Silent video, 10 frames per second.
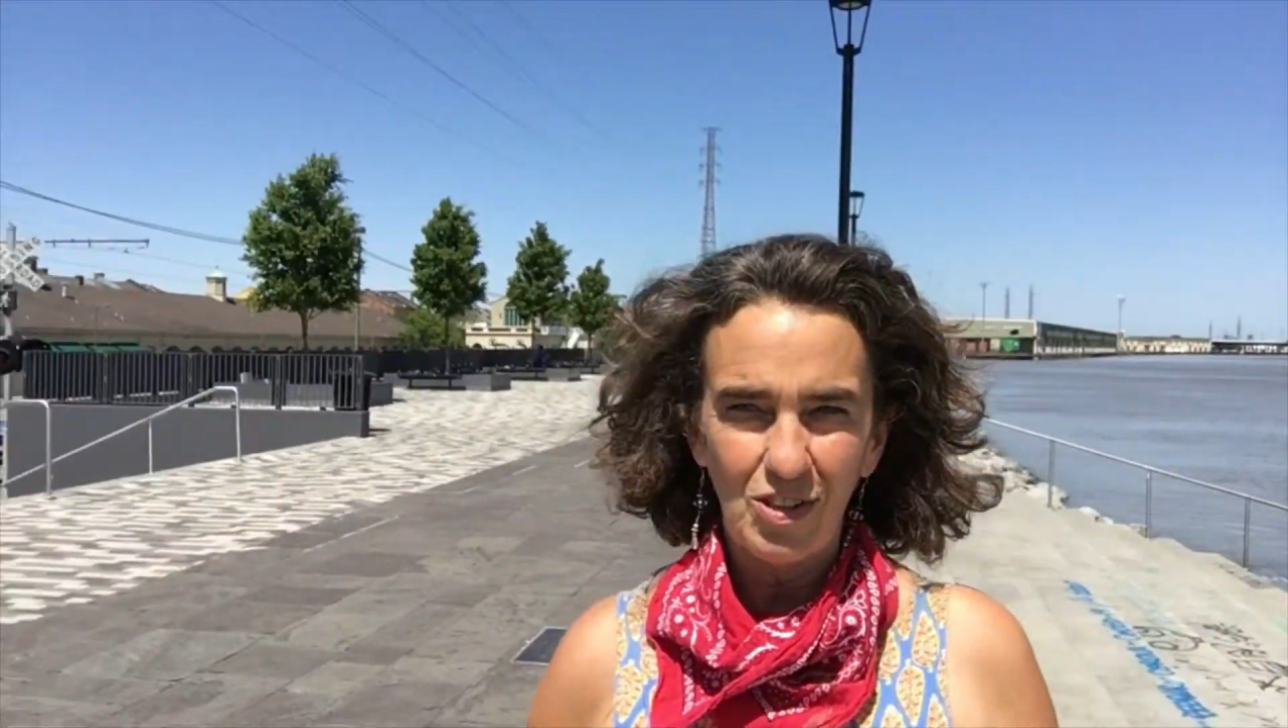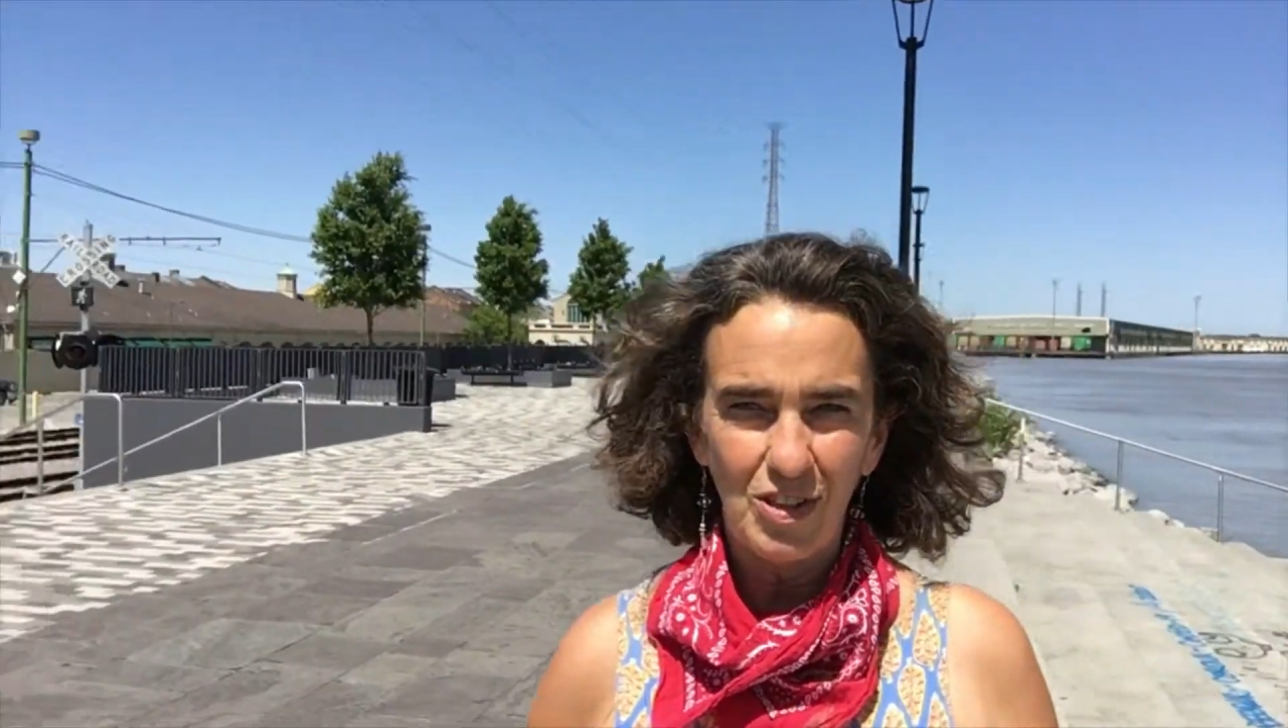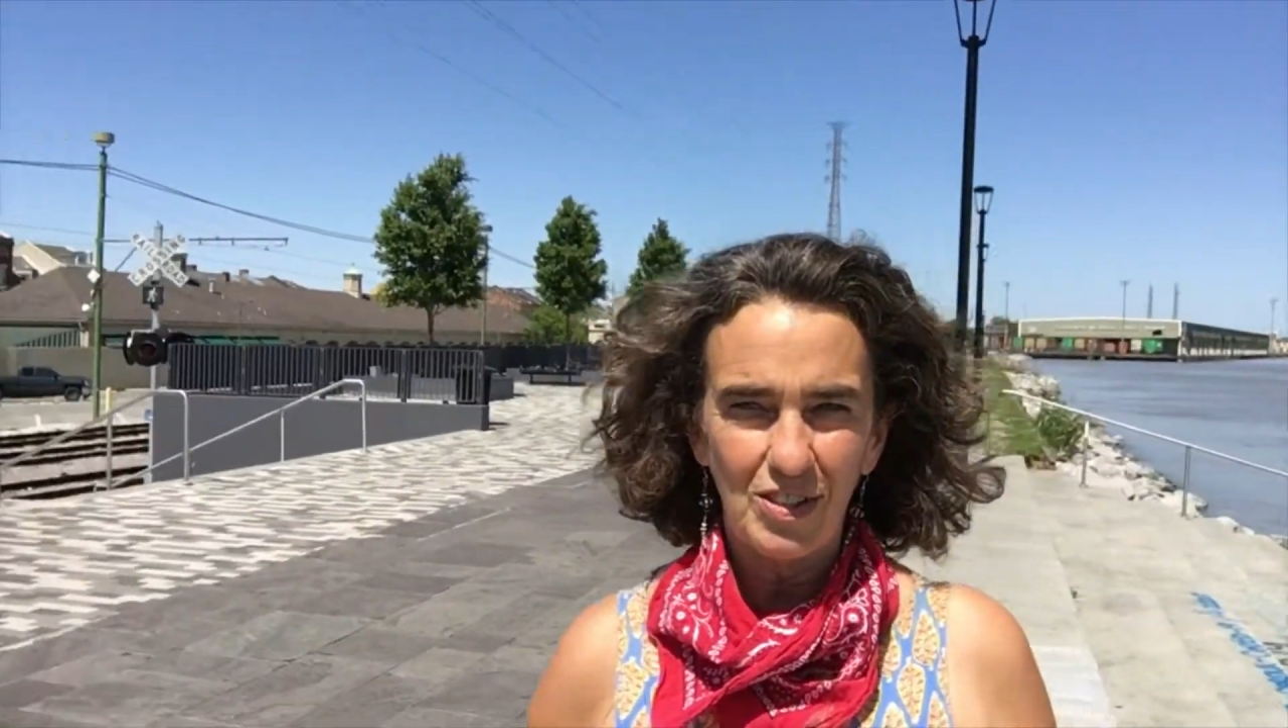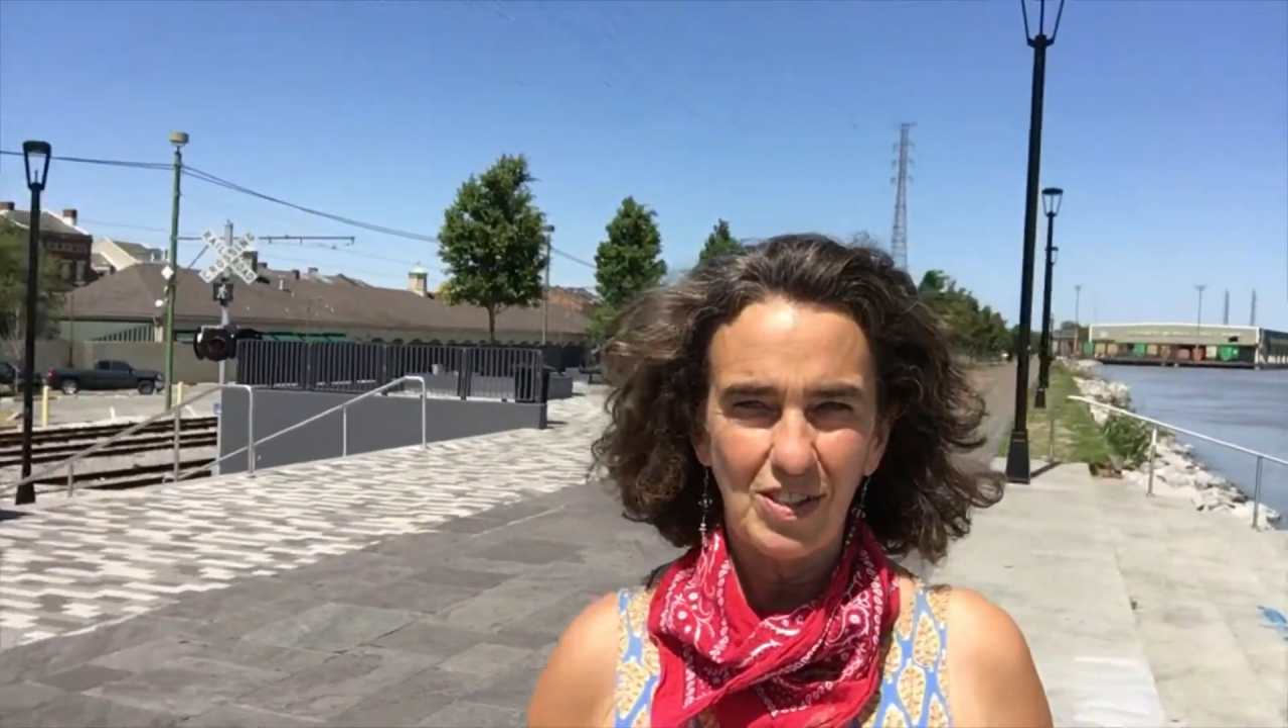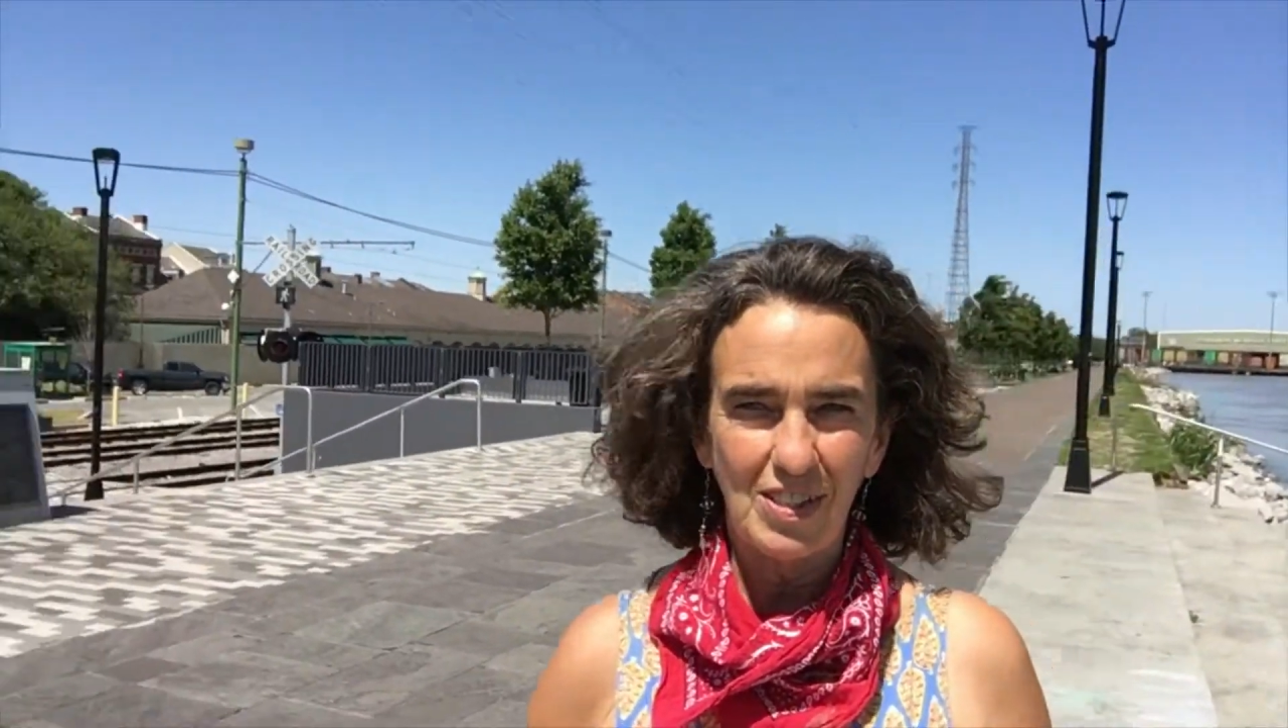you
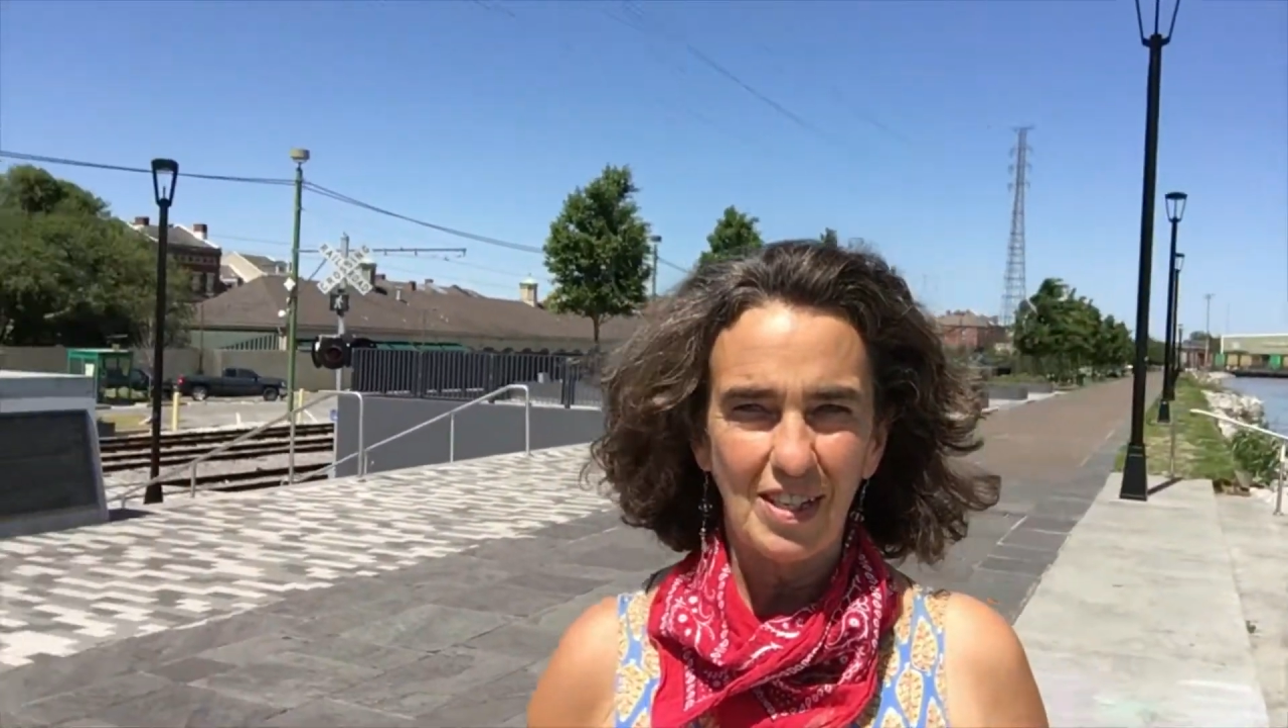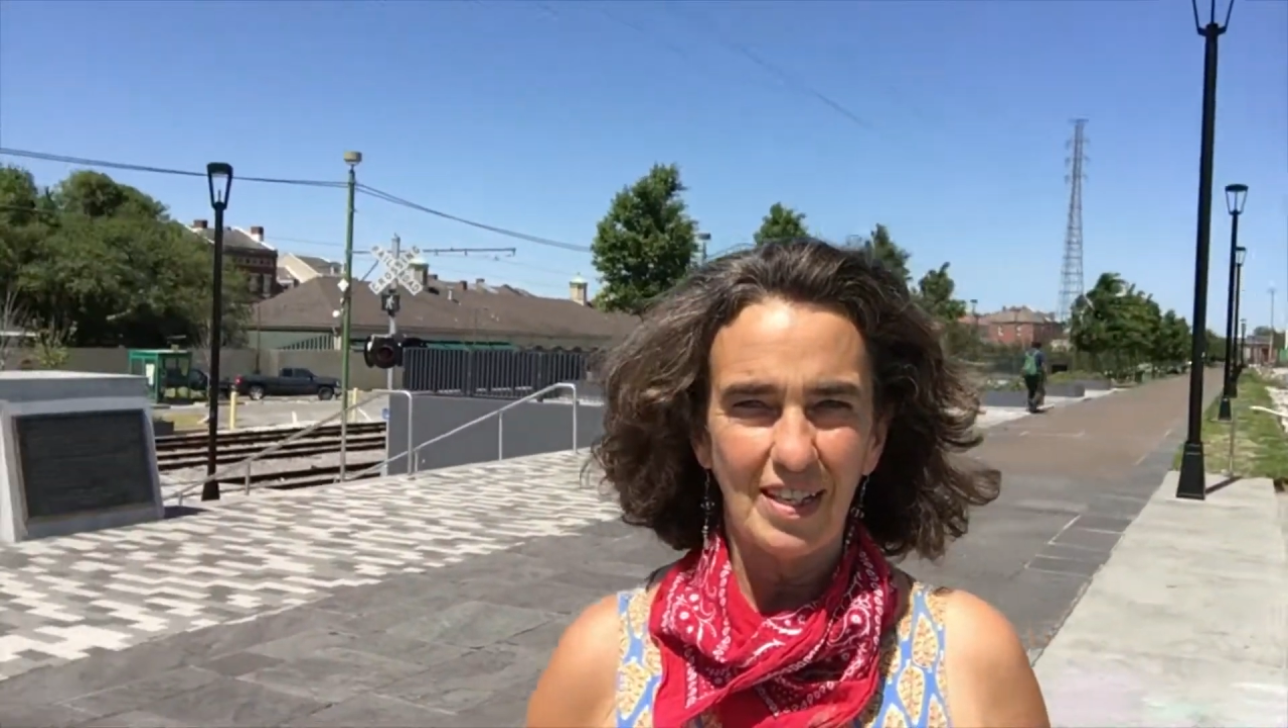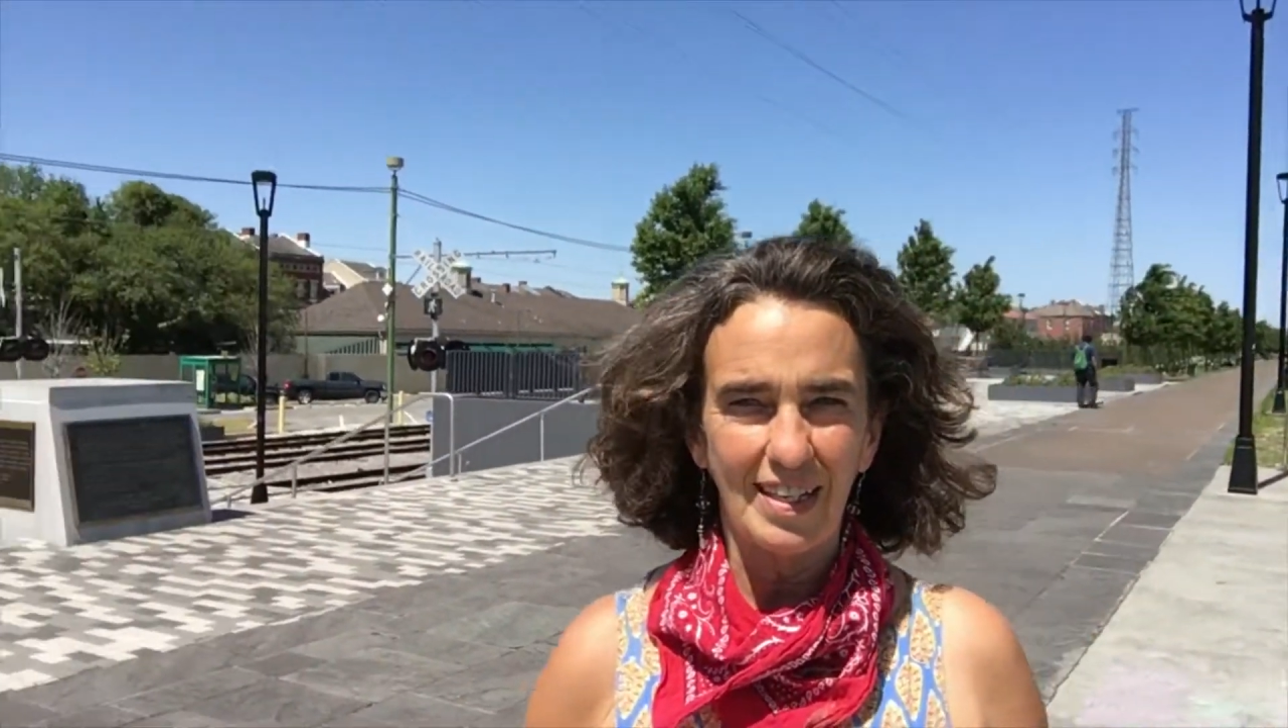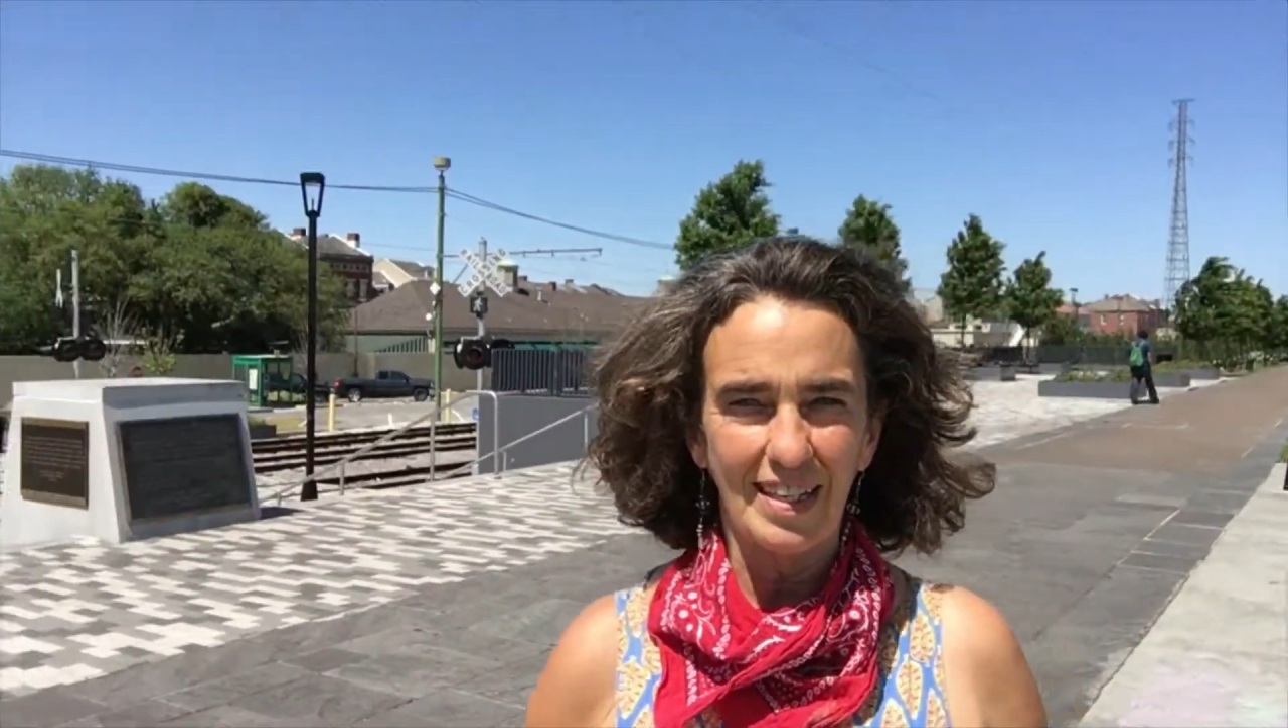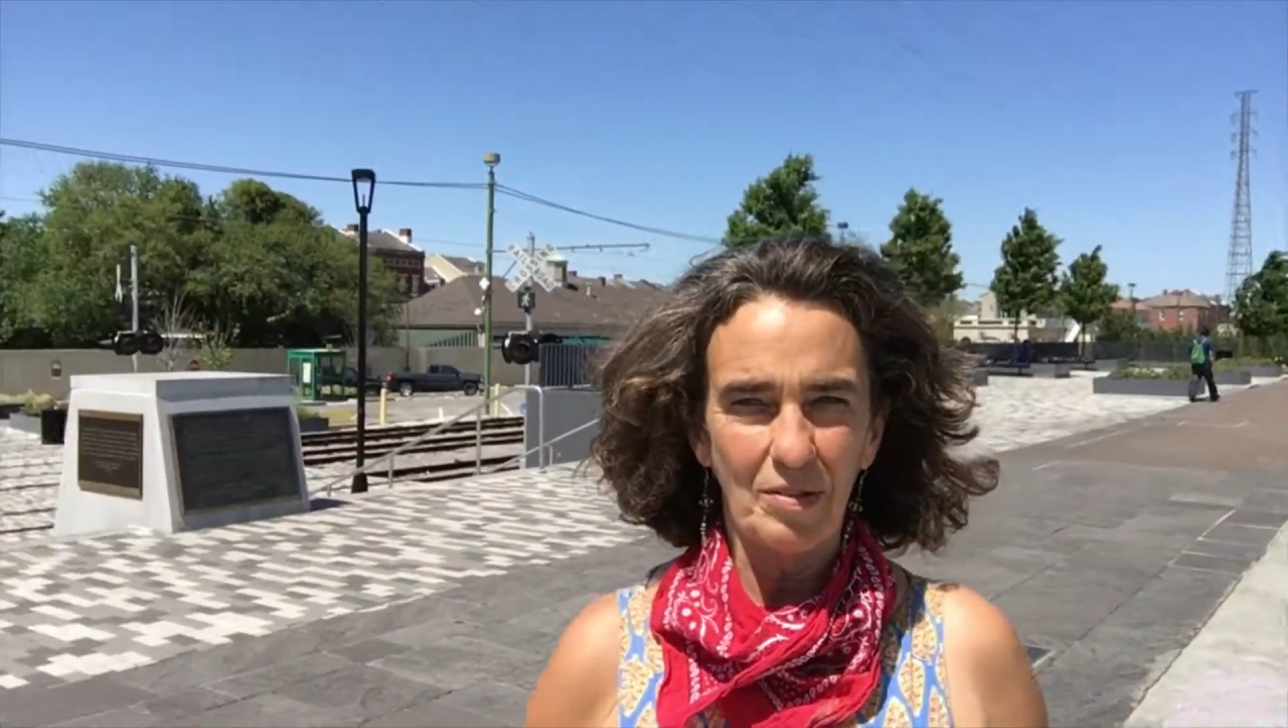can
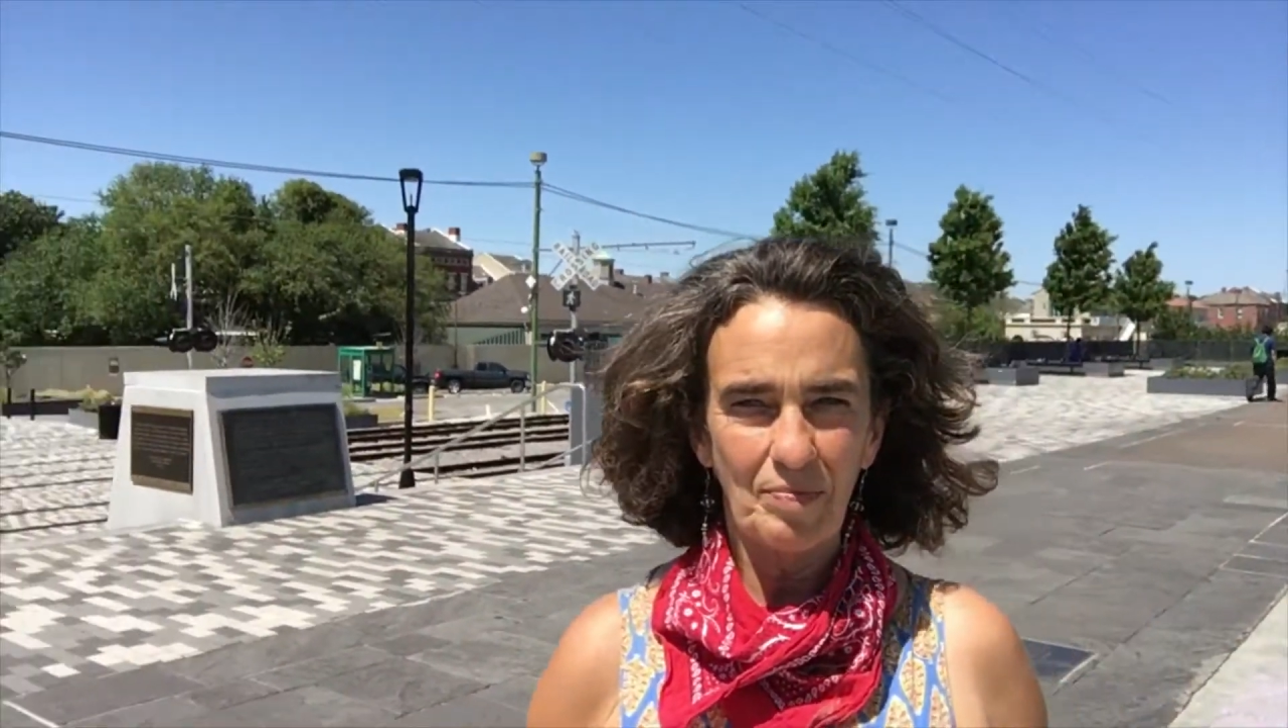see